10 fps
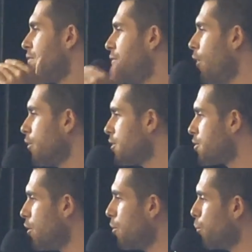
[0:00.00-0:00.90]

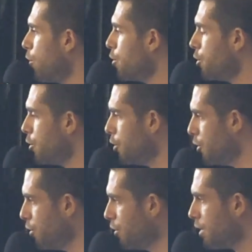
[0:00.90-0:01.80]
Focus on what
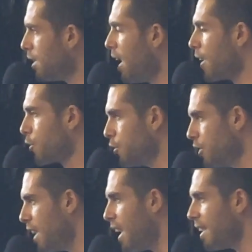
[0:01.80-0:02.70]
you are
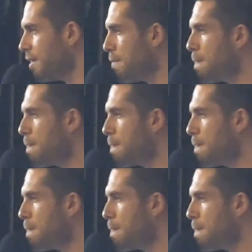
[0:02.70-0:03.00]
good at.